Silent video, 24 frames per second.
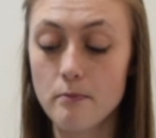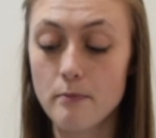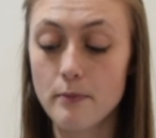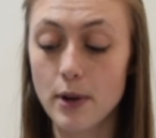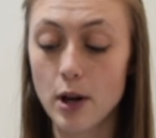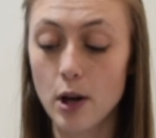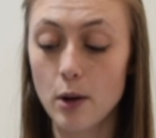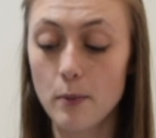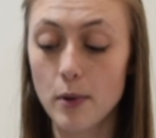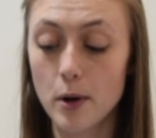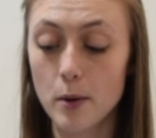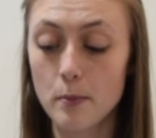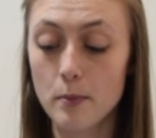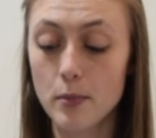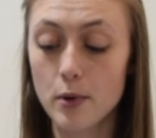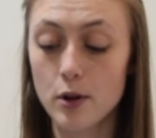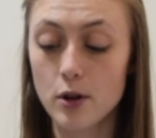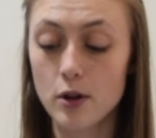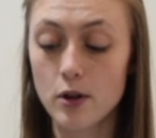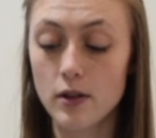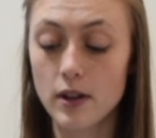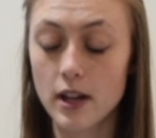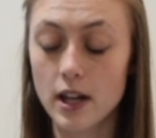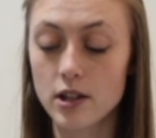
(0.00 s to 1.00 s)
bell
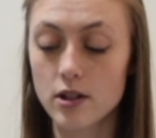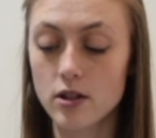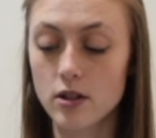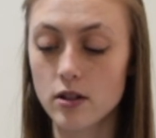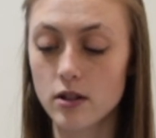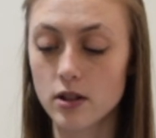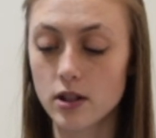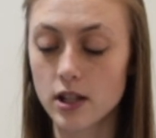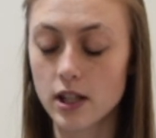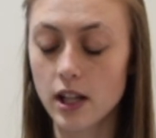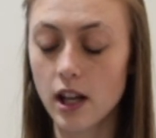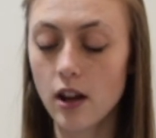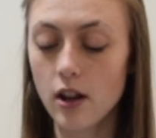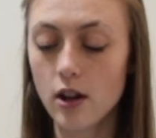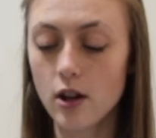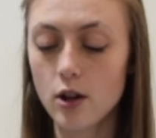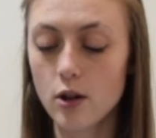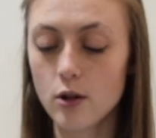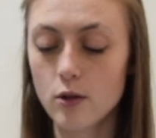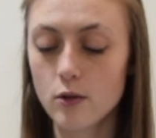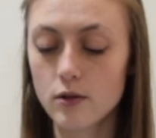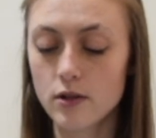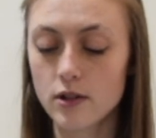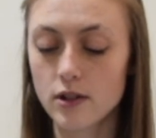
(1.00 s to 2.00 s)
pepper that turns
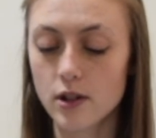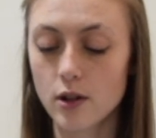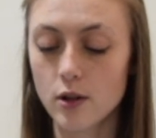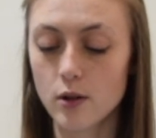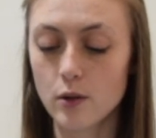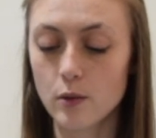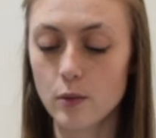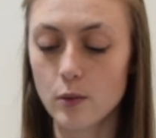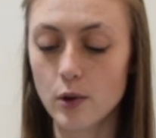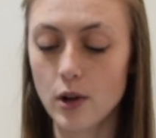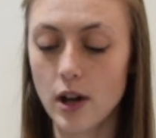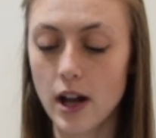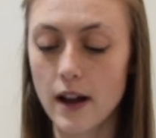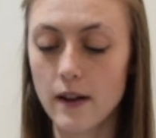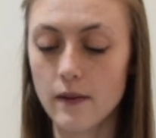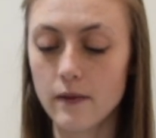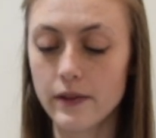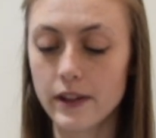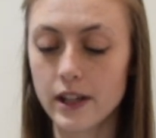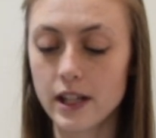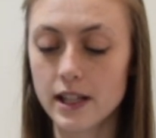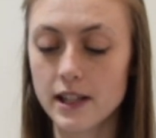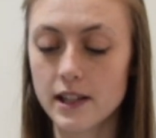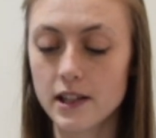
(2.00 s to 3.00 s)
yellow. So we'll have
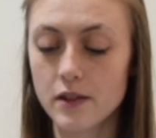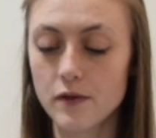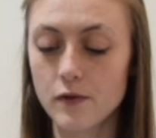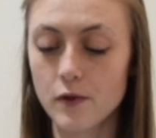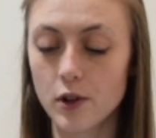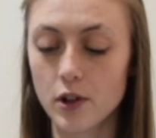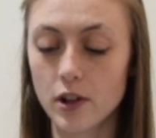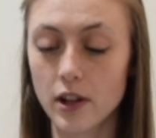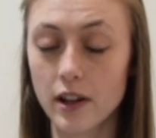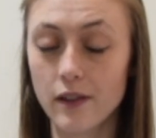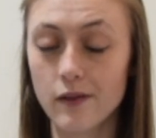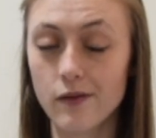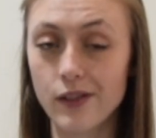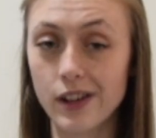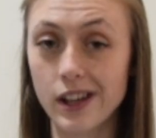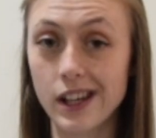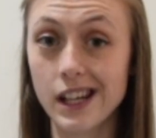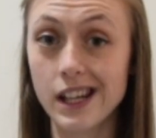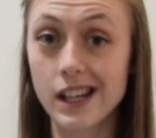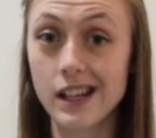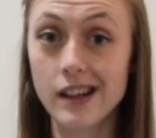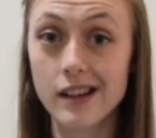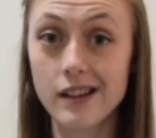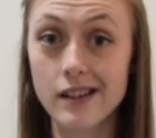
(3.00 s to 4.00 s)
these for like
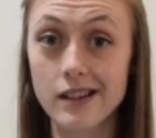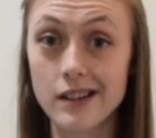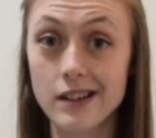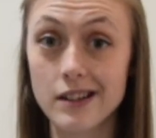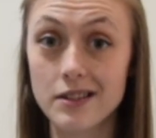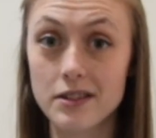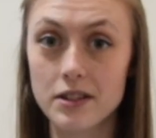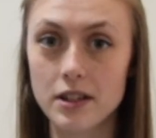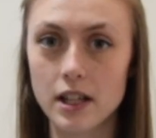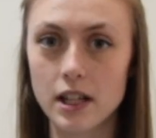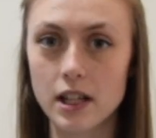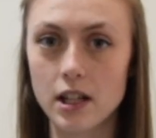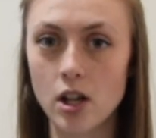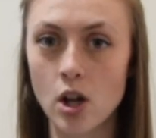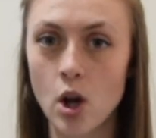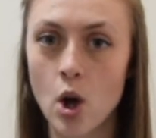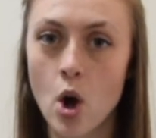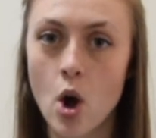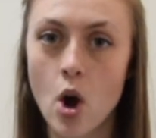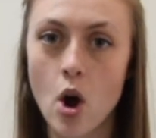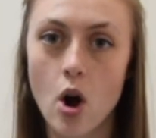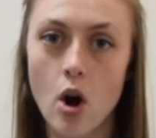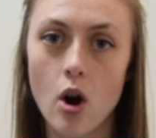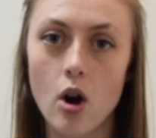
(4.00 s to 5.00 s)
fajitas and
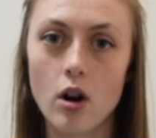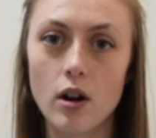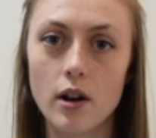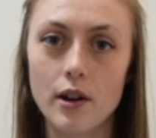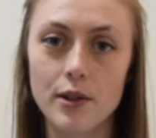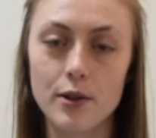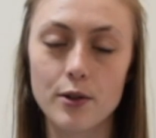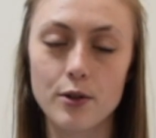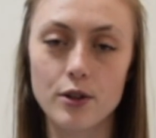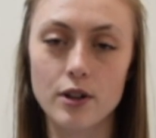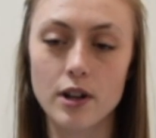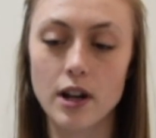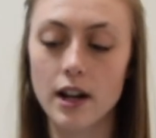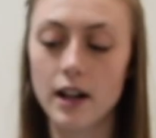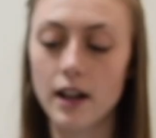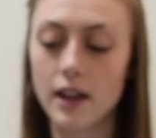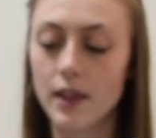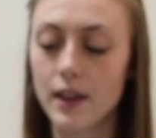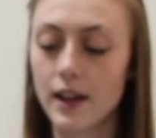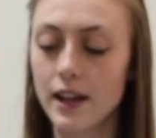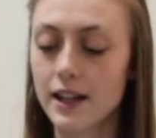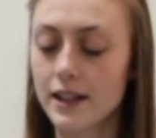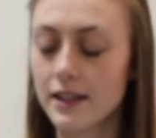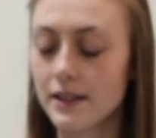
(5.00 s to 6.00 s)
all other kind of
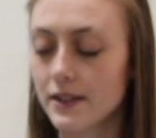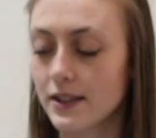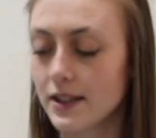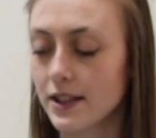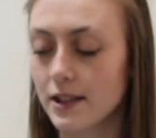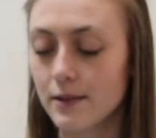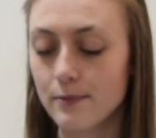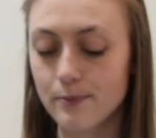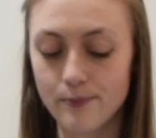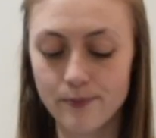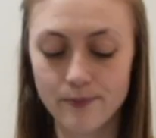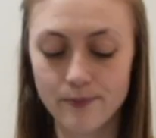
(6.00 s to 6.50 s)
things.